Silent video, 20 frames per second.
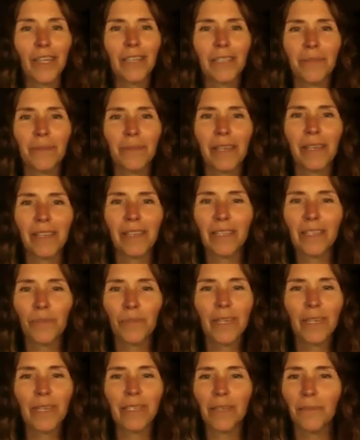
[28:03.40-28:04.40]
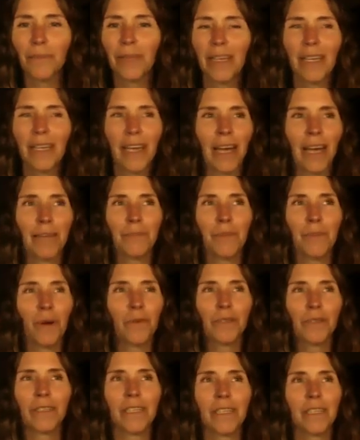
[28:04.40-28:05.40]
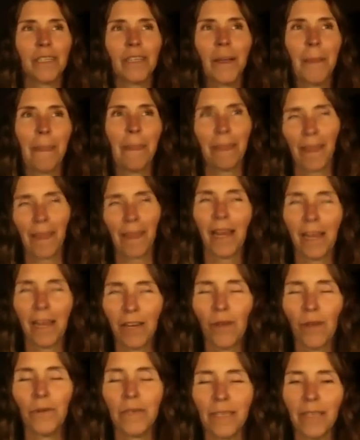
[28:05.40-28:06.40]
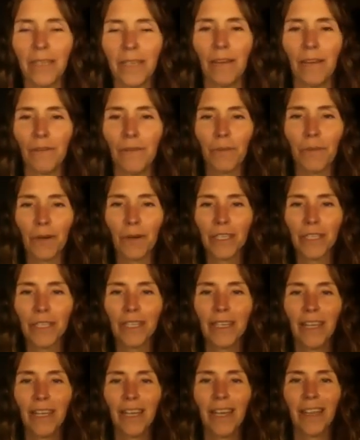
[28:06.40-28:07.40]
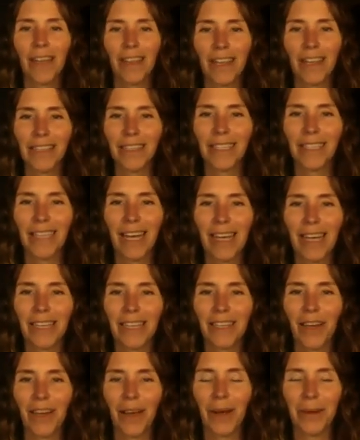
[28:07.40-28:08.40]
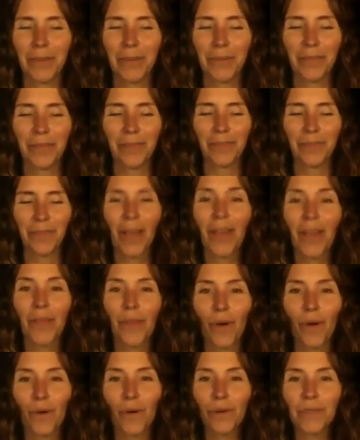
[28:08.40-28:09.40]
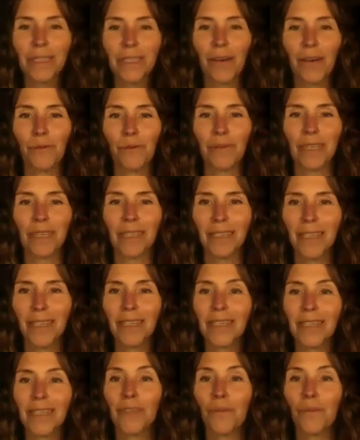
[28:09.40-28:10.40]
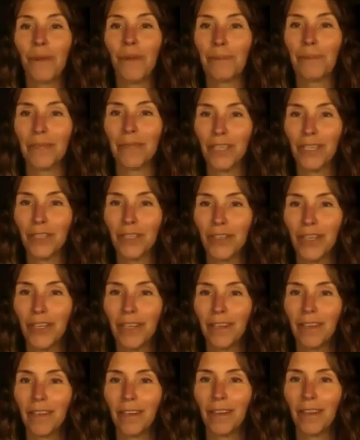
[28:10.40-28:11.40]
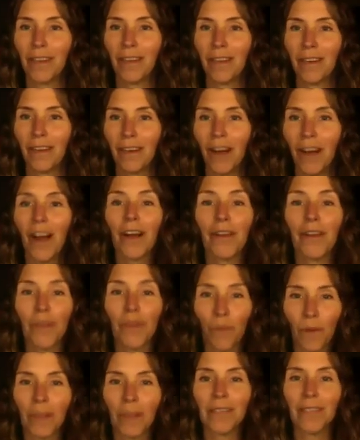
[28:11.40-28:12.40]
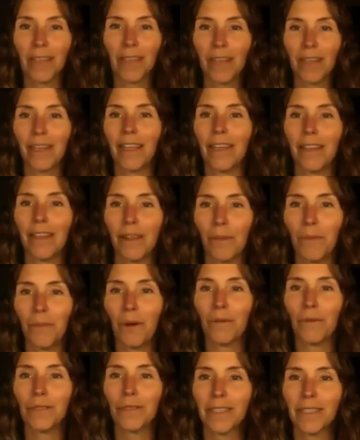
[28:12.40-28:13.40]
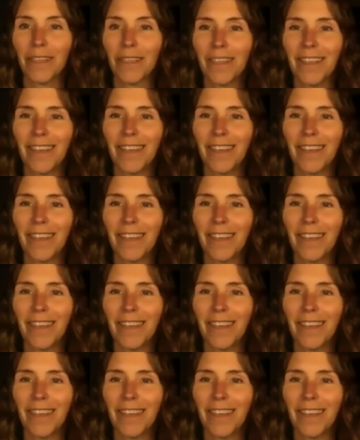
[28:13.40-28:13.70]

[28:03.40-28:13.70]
something this week, somebody had posted that I know is a Neville person that said, those that resist the repetition are the ones that need it the most.